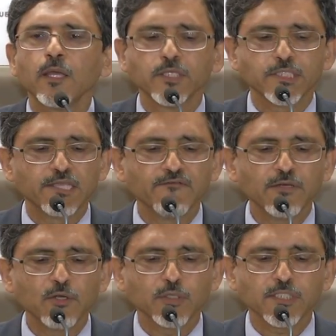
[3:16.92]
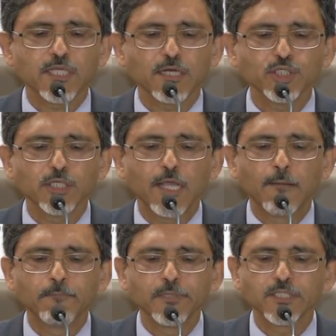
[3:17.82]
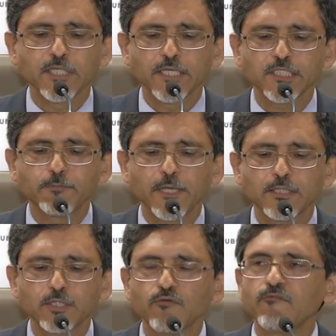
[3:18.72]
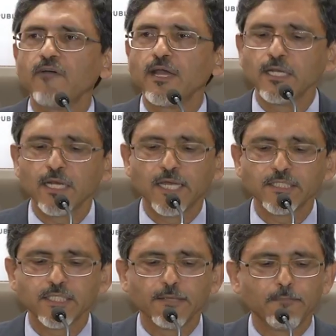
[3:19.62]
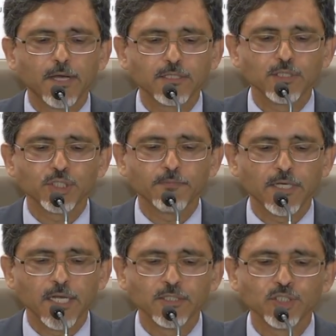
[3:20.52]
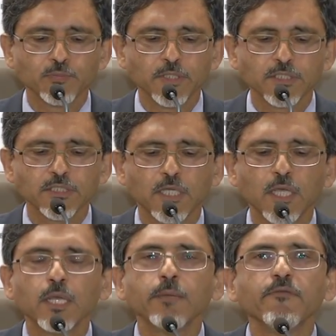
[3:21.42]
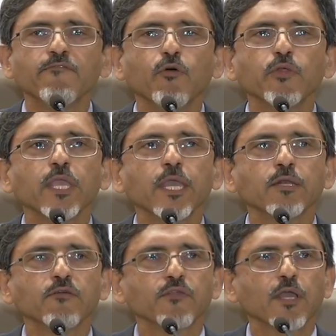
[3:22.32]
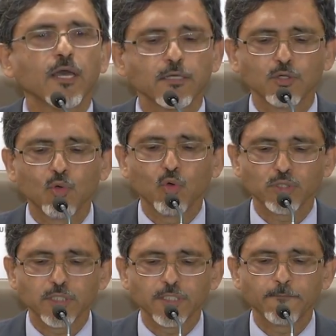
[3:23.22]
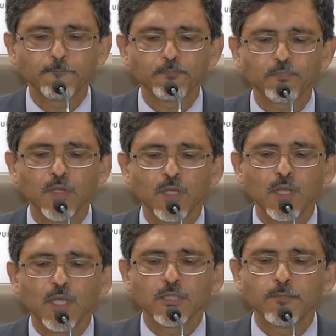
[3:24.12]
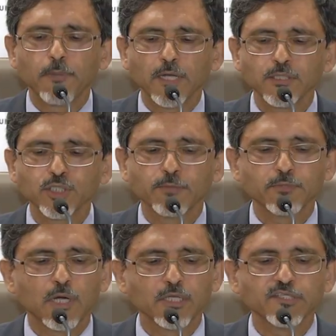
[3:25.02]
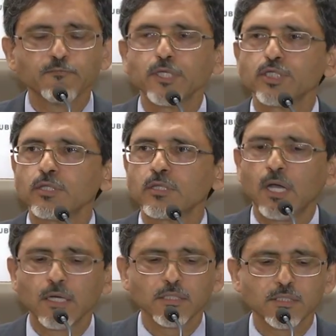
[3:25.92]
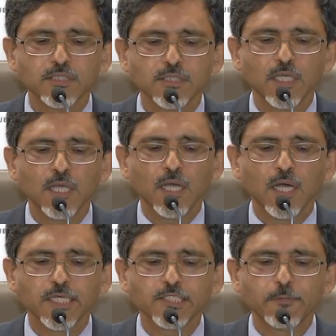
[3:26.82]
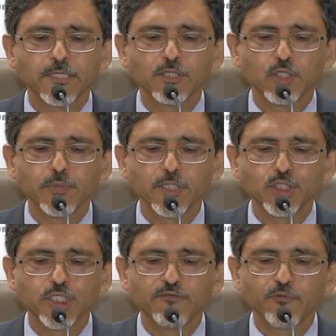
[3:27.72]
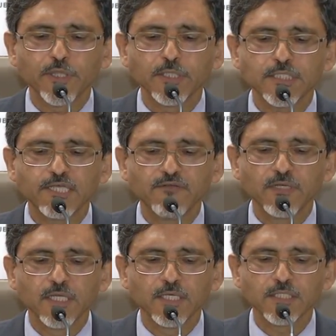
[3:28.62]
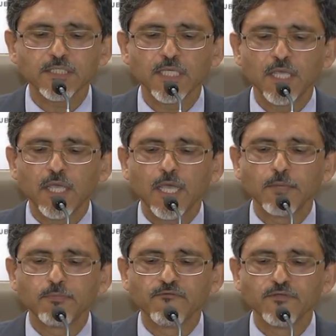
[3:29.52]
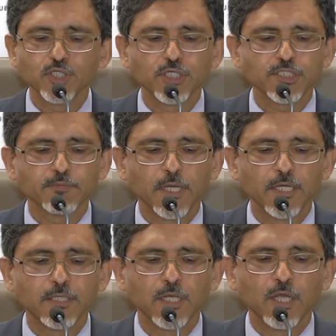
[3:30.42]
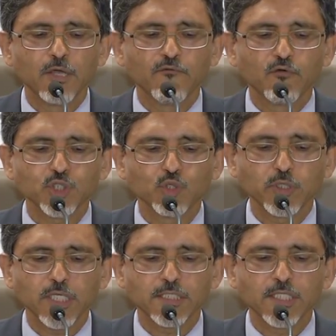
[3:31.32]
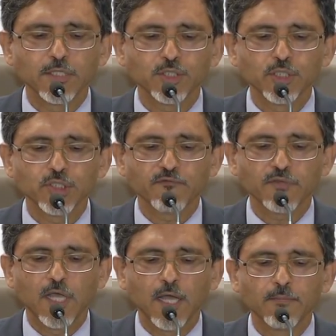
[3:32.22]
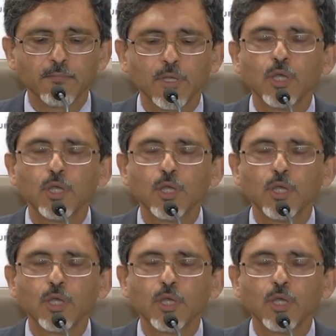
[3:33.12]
The 7 construction companies are expected to finalize their partnership arrangements before the end of the current quarter. The partnership transformation targets are expected to be achieved within 7 years, and provision is made for short extensions of time